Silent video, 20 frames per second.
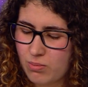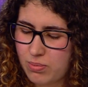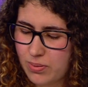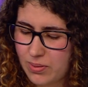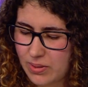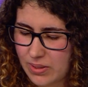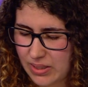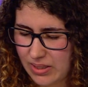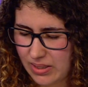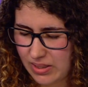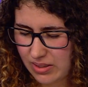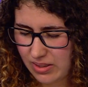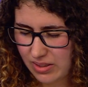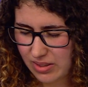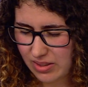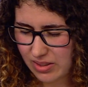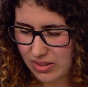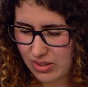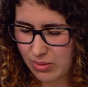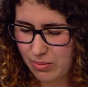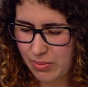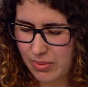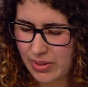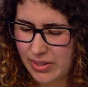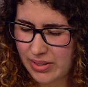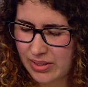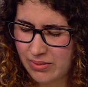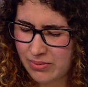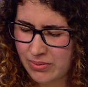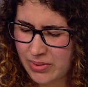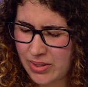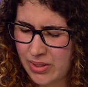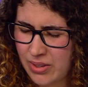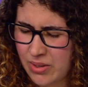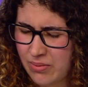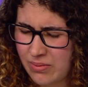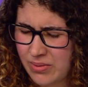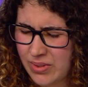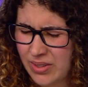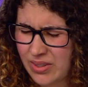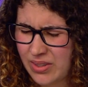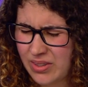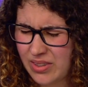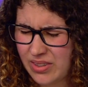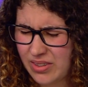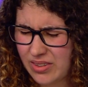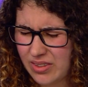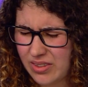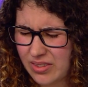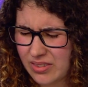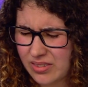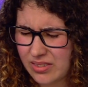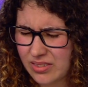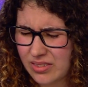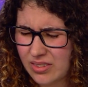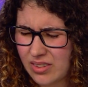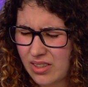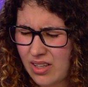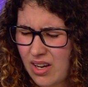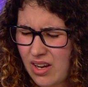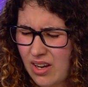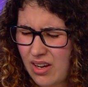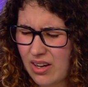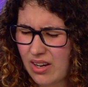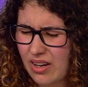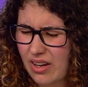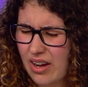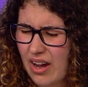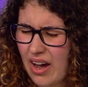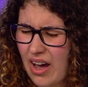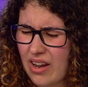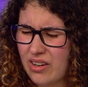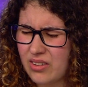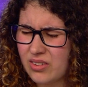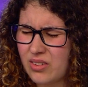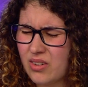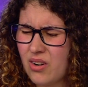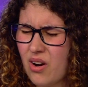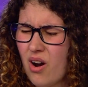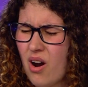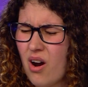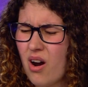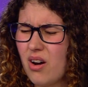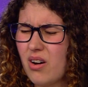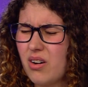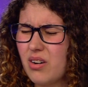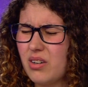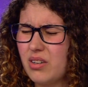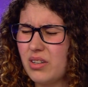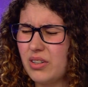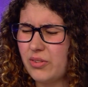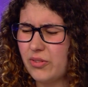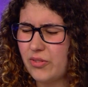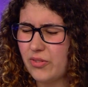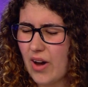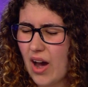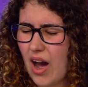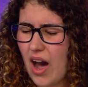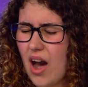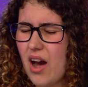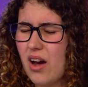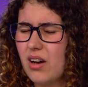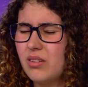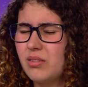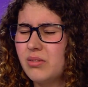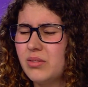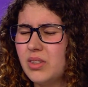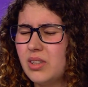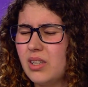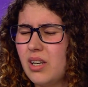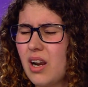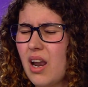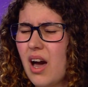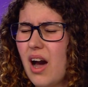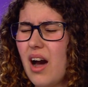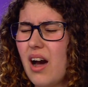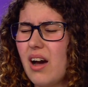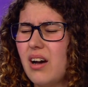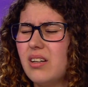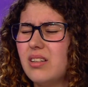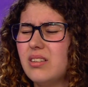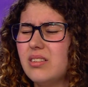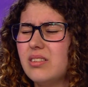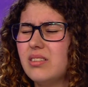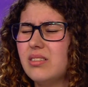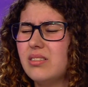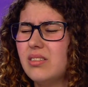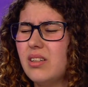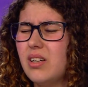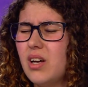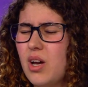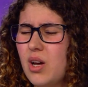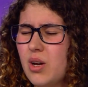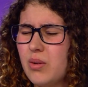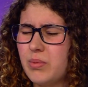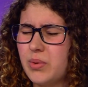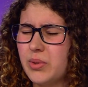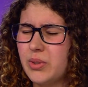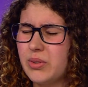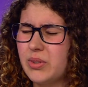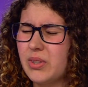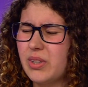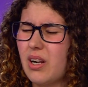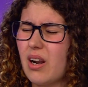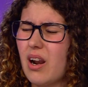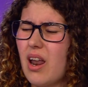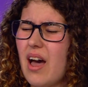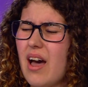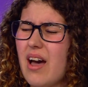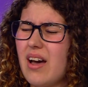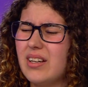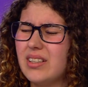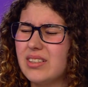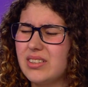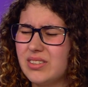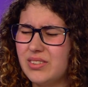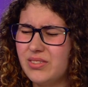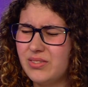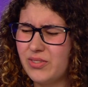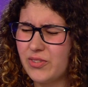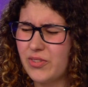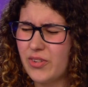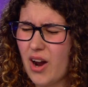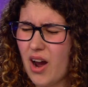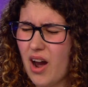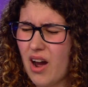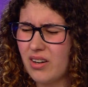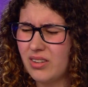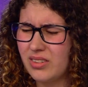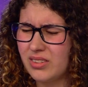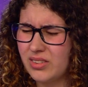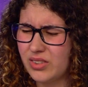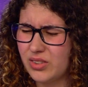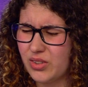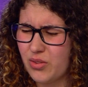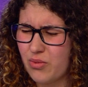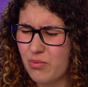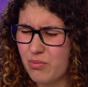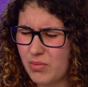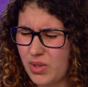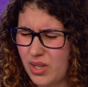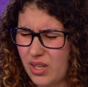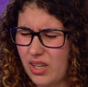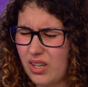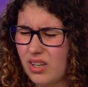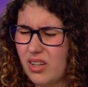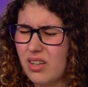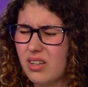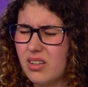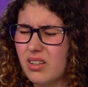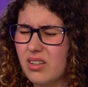please bring me a mirror. I gotta know if I'm alive. Put the glass in front of me.